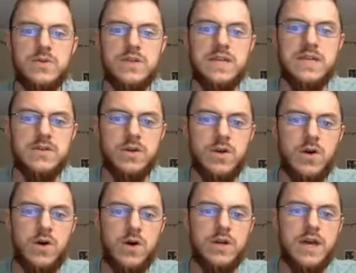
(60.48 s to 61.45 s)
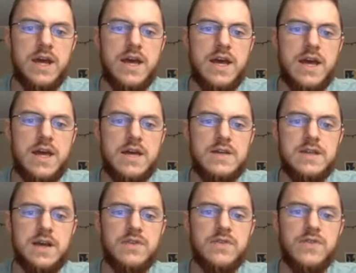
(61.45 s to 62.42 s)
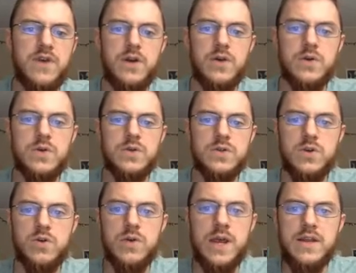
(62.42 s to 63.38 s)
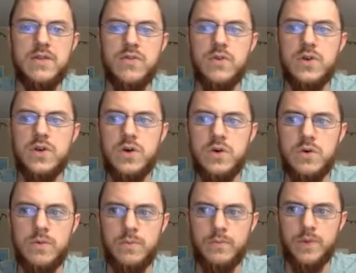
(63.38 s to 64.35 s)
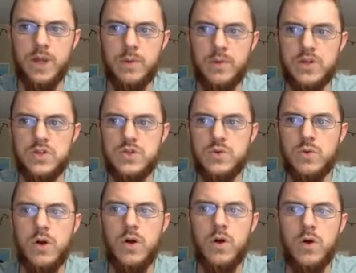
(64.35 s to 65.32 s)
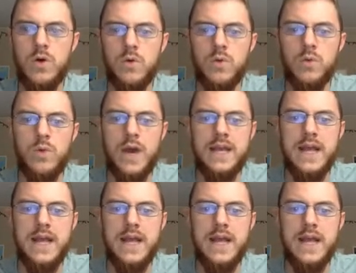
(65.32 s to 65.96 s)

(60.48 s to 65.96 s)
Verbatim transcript: these are called sales funnels created for you. I'm going to scroll way